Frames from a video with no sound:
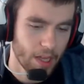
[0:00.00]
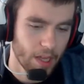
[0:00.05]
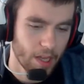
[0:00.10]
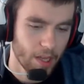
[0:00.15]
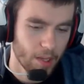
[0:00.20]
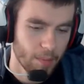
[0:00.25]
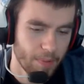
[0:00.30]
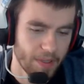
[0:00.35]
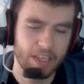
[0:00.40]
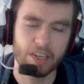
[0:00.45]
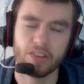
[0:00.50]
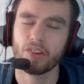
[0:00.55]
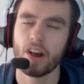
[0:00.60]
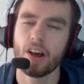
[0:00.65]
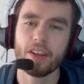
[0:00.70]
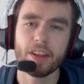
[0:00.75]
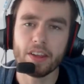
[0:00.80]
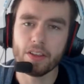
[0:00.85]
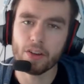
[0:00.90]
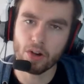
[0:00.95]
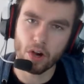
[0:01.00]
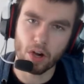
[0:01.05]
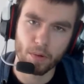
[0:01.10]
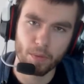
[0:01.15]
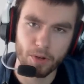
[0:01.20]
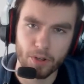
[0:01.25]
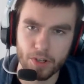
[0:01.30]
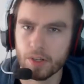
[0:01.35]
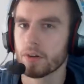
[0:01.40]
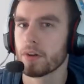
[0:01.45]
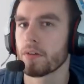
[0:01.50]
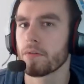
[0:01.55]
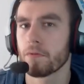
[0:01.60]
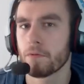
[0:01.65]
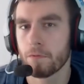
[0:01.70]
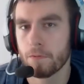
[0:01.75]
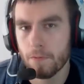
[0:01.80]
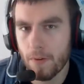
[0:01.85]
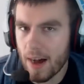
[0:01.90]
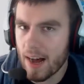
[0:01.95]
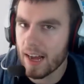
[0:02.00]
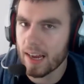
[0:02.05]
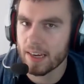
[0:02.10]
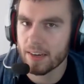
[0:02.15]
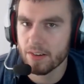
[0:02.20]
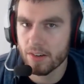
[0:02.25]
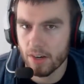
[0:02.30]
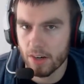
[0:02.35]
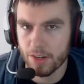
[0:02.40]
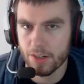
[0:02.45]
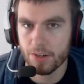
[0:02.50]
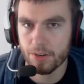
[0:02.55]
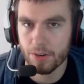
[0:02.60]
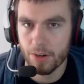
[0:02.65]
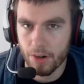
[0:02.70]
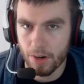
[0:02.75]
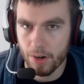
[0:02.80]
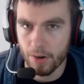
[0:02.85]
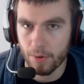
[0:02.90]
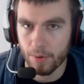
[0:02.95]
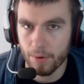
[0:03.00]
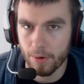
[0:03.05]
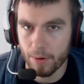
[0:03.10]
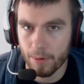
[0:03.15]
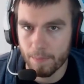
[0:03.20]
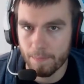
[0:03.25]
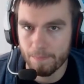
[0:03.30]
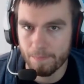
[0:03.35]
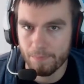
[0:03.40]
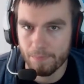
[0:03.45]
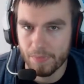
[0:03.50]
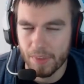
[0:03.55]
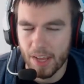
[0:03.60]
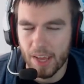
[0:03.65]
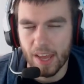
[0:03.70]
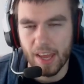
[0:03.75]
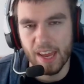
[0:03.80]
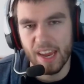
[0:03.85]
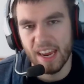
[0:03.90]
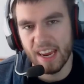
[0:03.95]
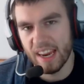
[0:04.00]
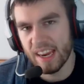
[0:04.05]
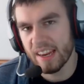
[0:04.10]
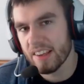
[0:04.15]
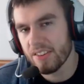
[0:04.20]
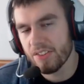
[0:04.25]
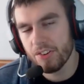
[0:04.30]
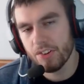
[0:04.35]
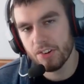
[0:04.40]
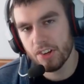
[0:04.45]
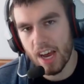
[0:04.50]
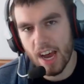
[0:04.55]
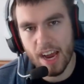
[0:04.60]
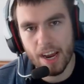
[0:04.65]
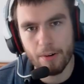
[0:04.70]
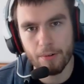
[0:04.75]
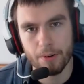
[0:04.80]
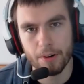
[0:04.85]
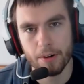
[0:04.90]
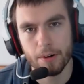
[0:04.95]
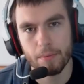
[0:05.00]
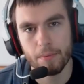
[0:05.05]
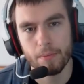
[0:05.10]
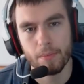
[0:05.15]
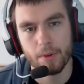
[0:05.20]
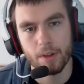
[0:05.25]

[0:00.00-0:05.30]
Because all the other armor you can find on your own. And in Skyrim,